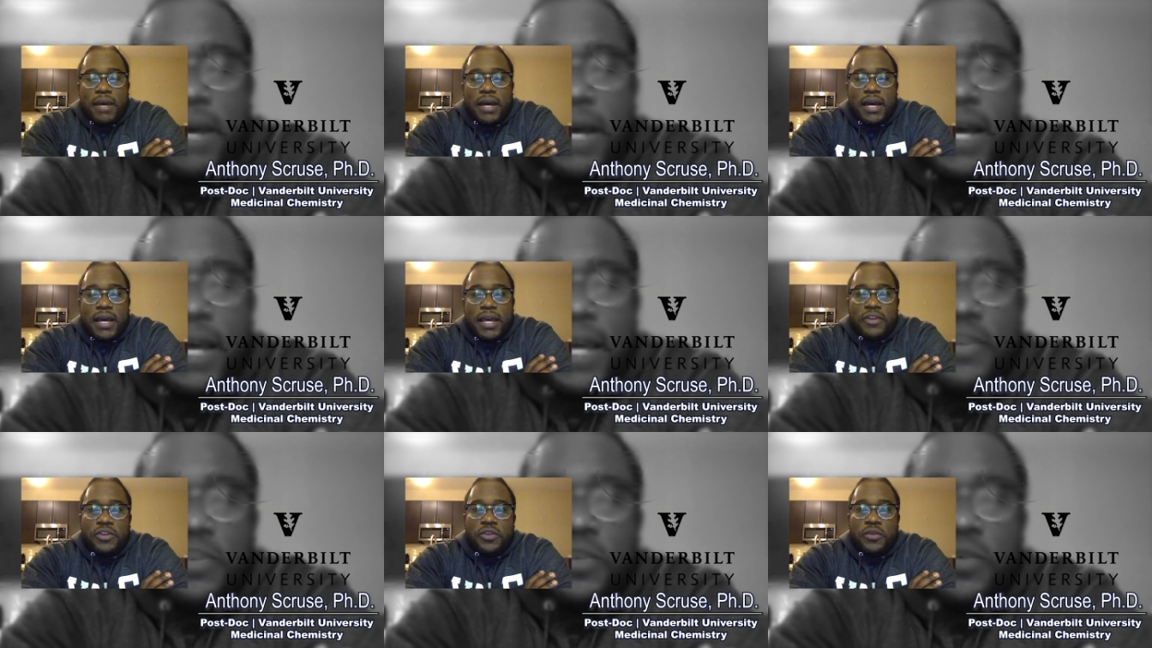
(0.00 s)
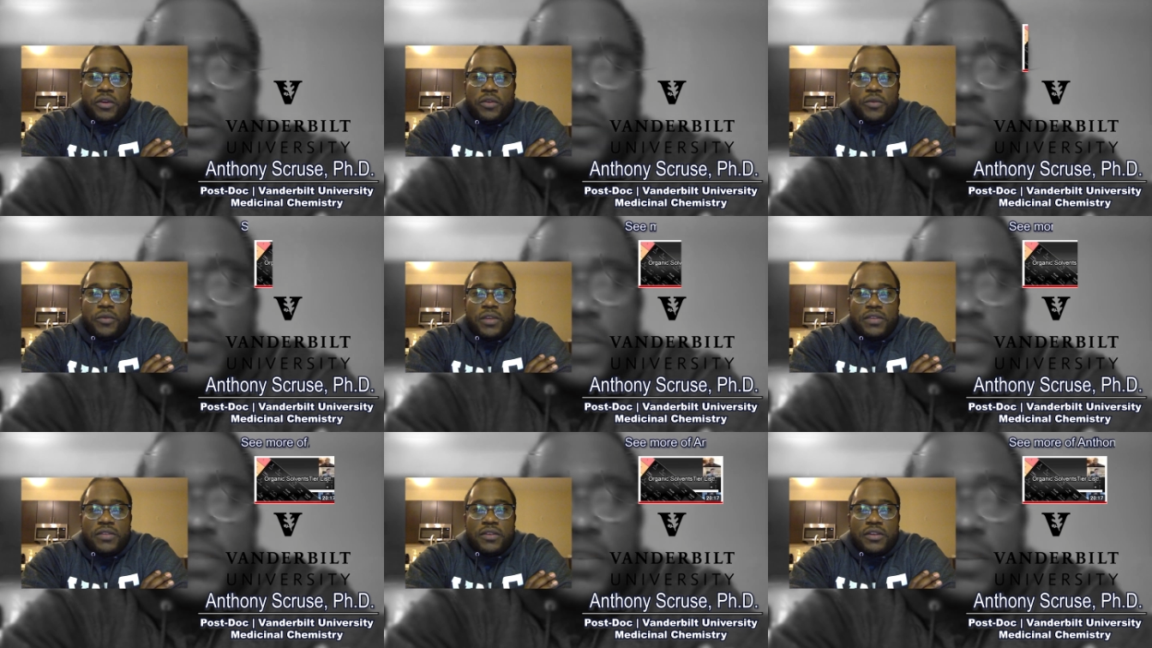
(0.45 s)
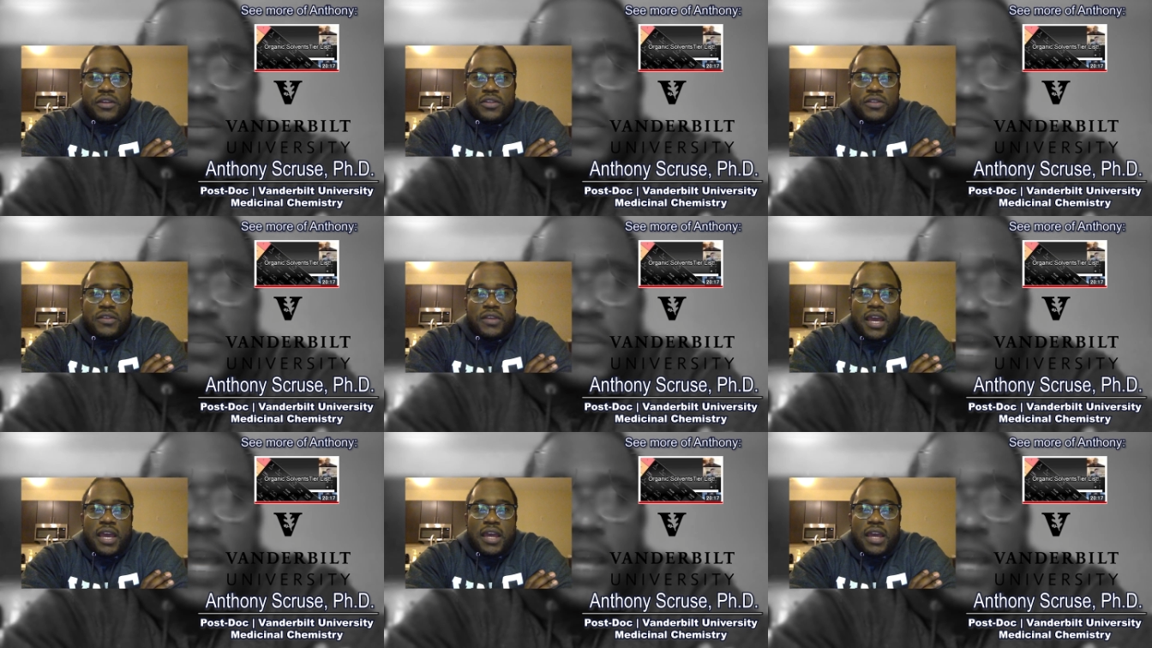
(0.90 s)
by doing
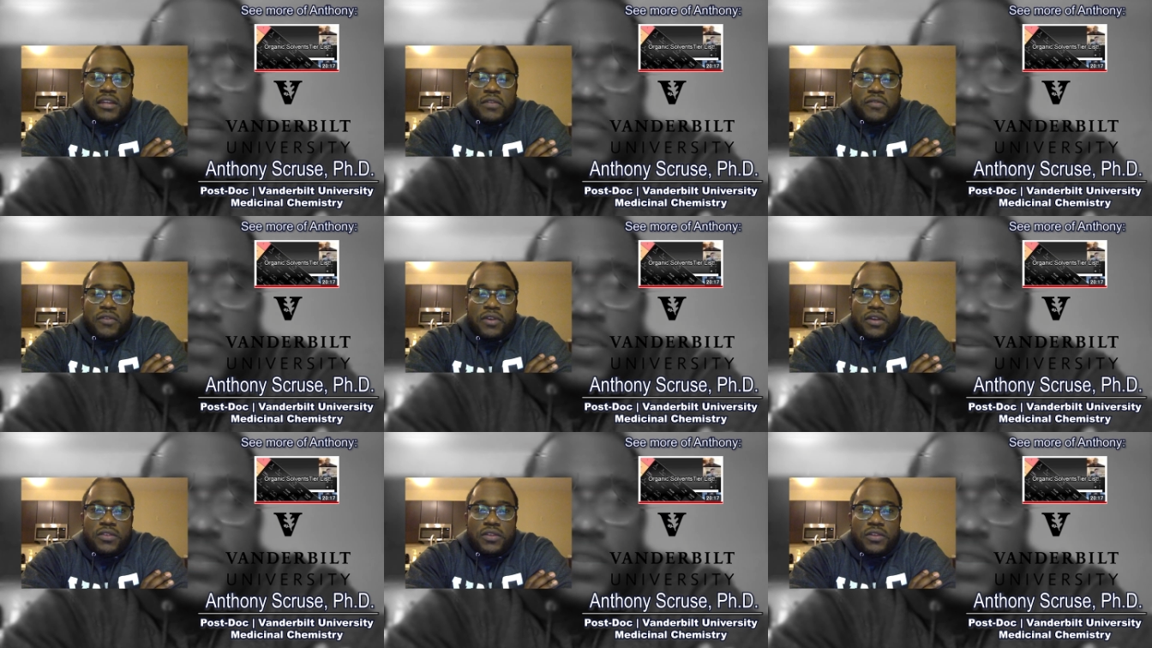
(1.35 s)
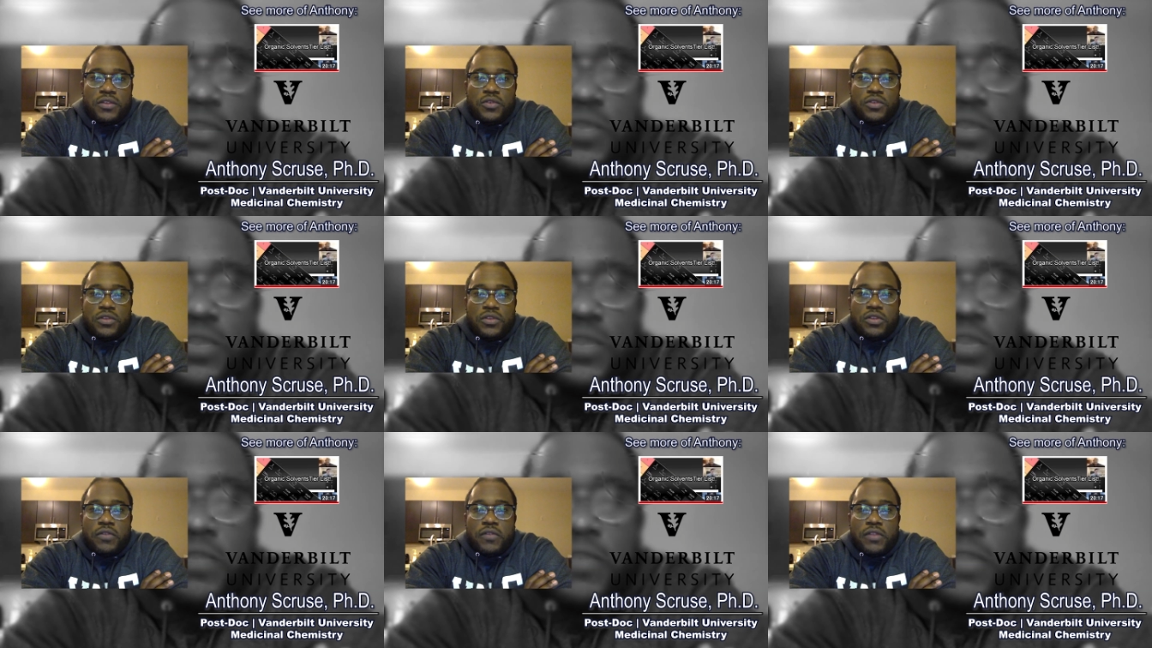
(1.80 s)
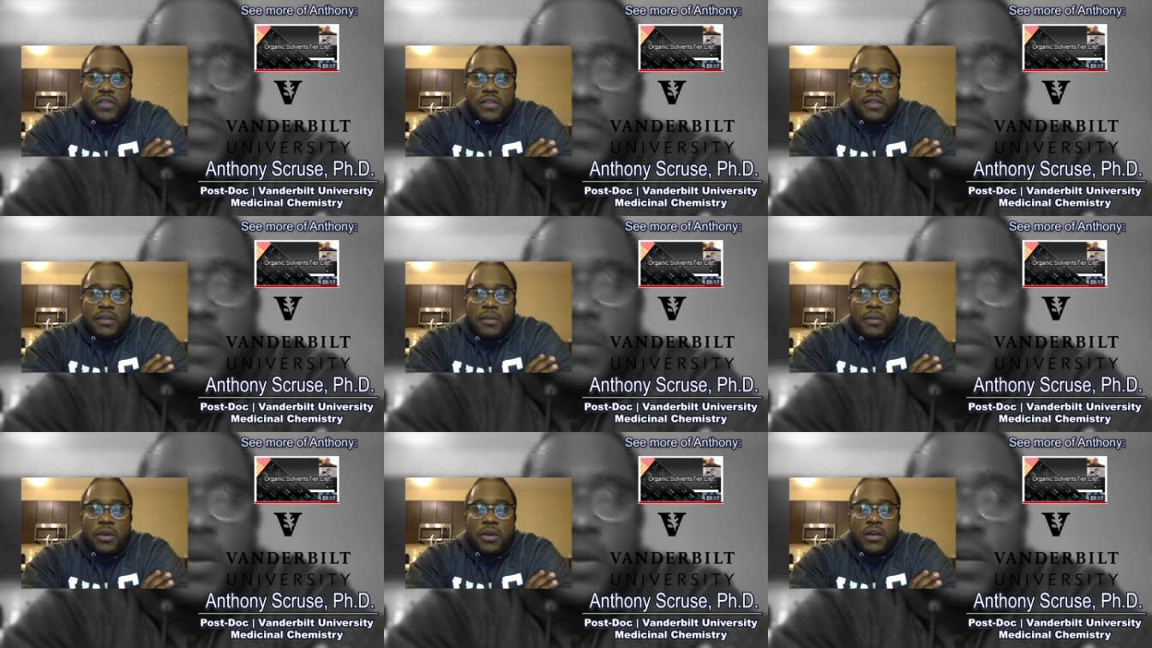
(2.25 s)
research at different institutions over the
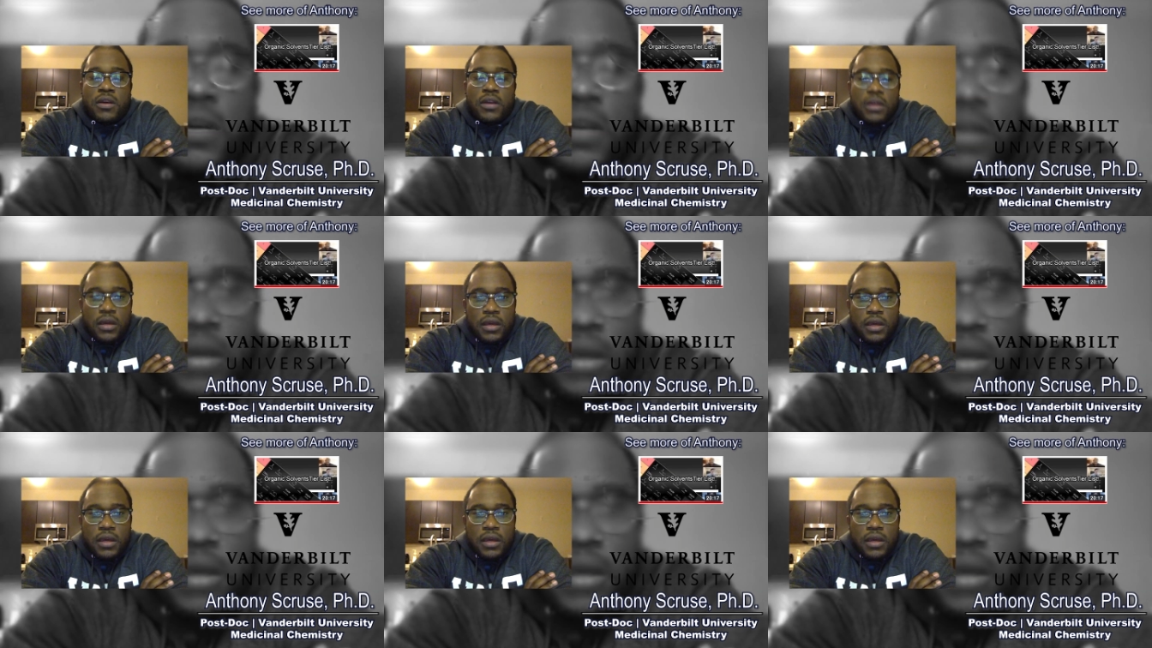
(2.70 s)
summer